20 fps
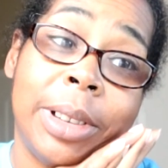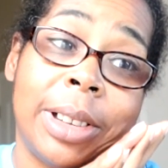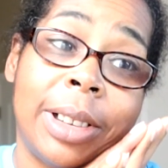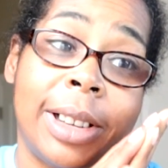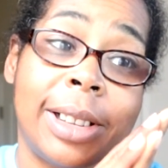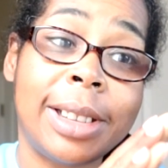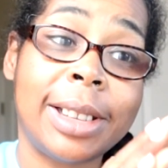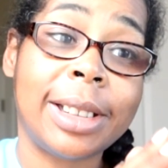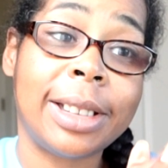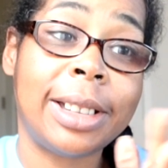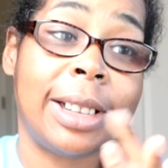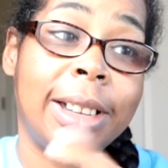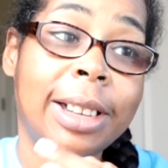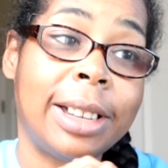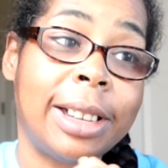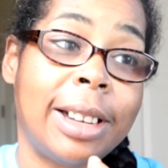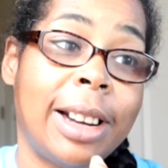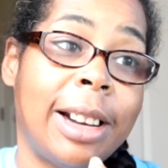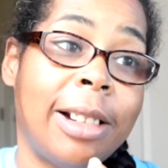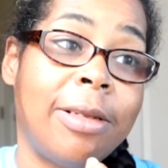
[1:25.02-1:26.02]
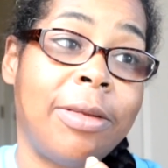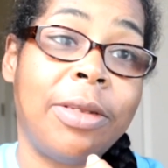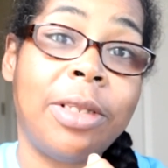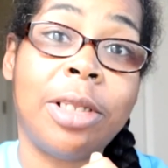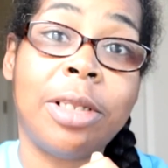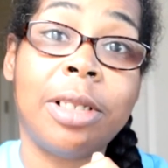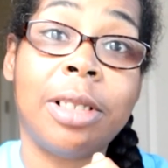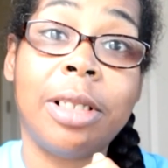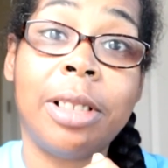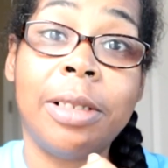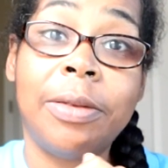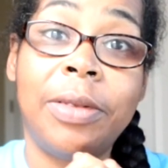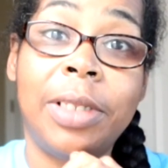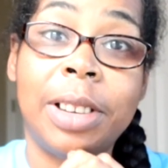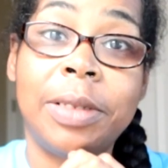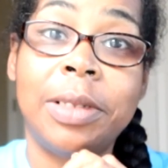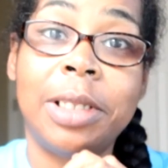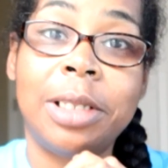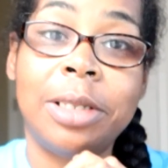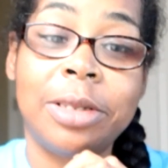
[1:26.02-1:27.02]
lesson in how far
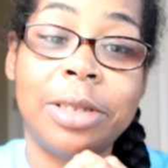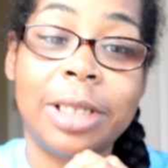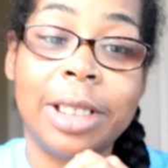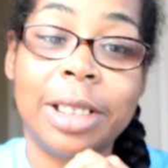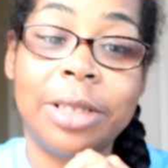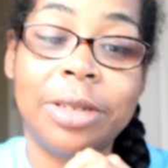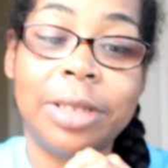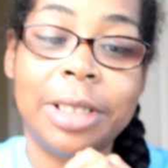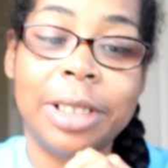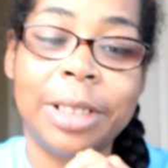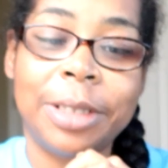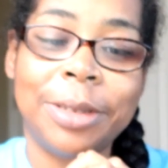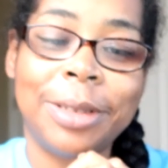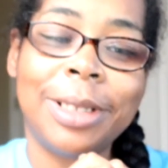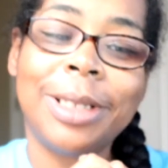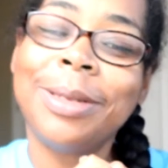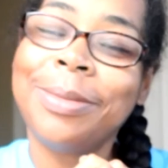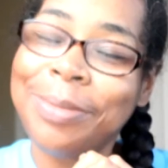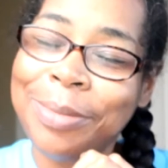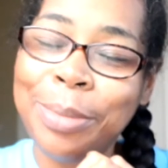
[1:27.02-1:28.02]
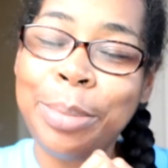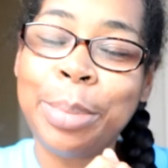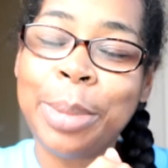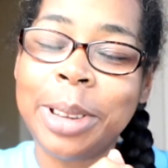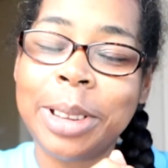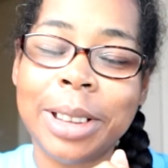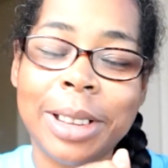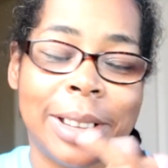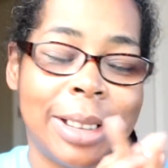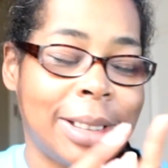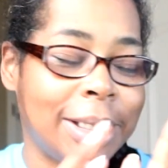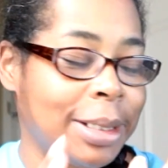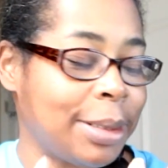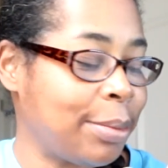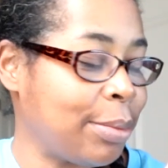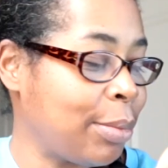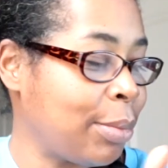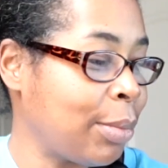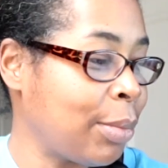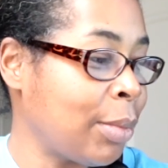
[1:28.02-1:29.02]
$5 actually goes. But yes.
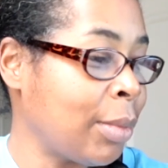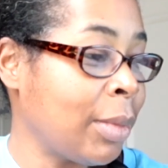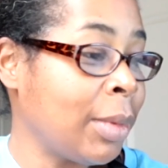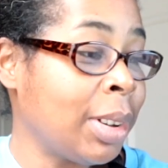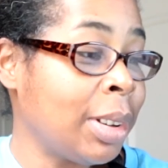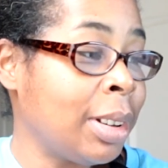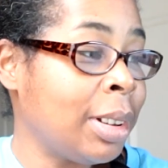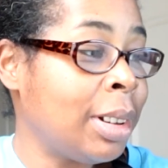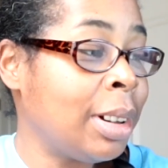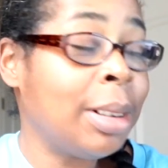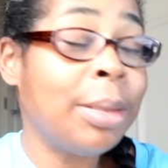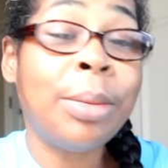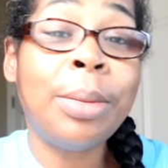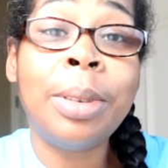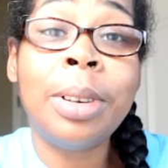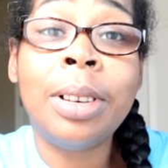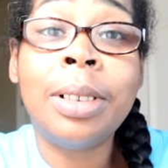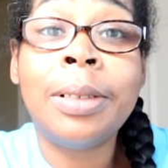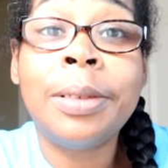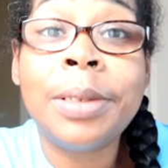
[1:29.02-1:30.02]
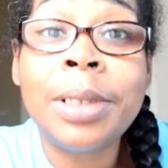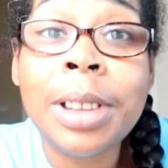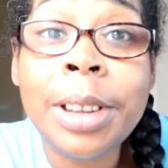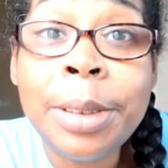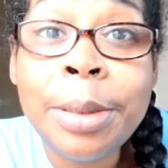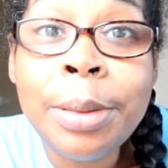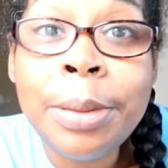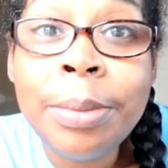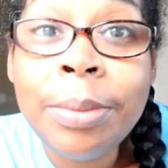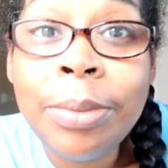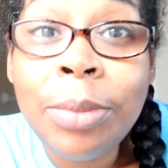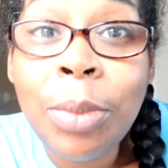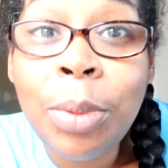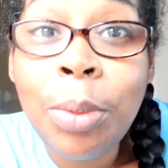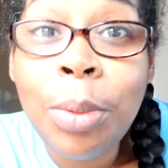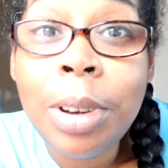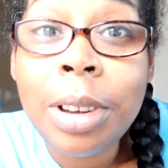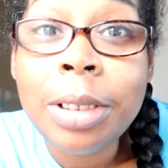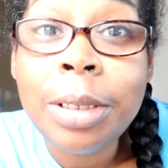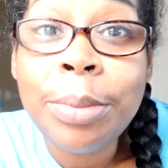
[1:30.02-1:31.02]
So,
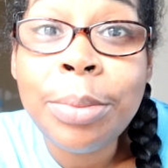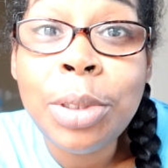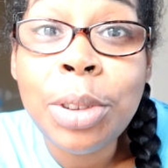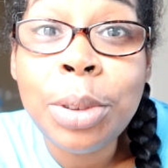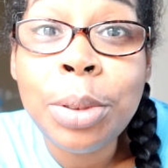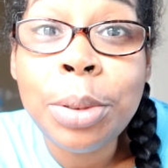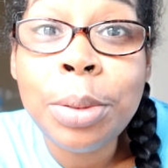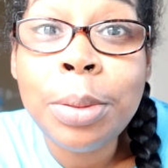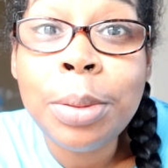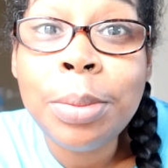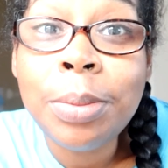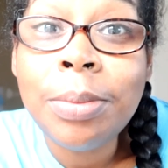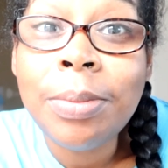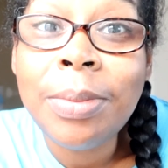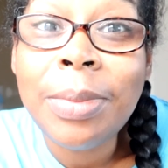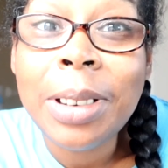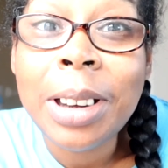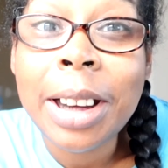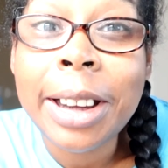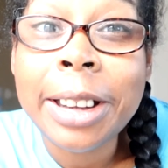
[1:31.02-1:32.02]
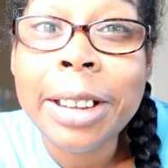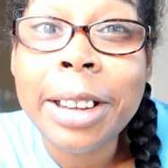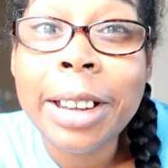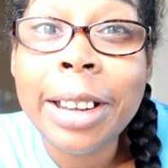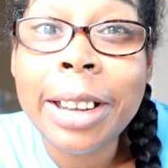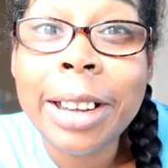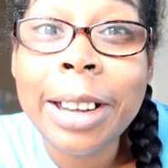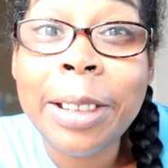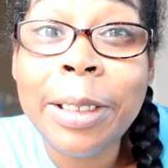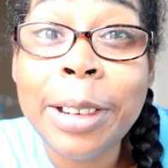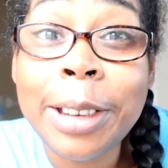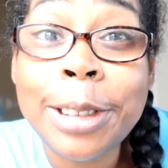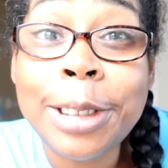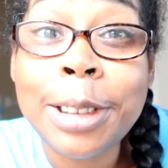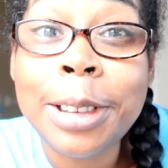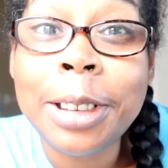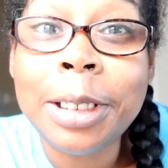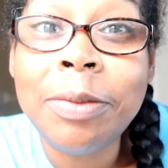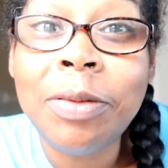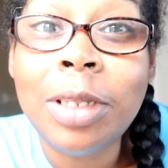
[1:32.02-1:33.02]
welcome to Getting Things
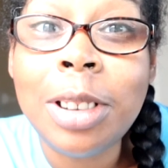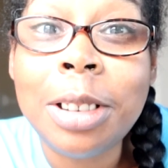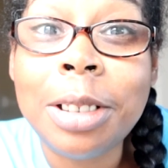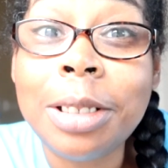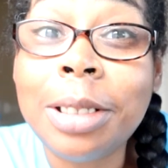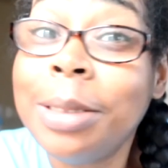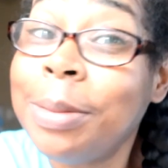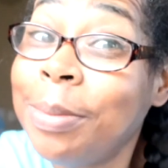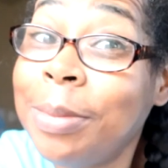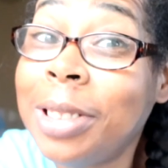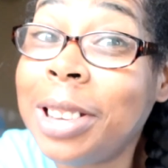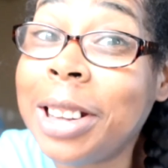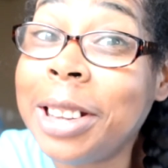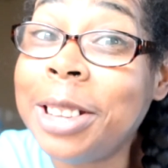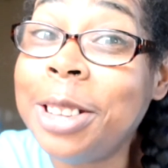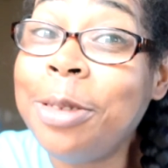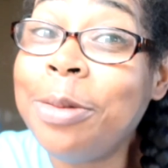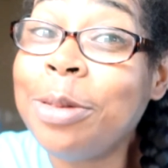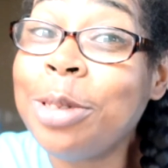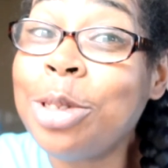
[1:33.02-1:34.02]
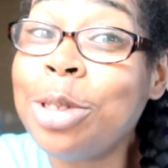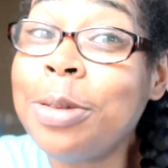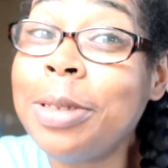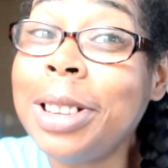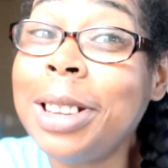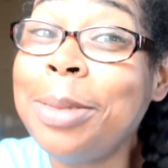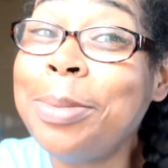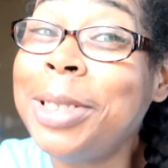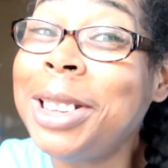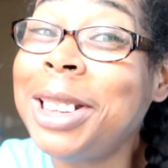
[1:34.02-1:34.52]
Done vlog. Thank you for joining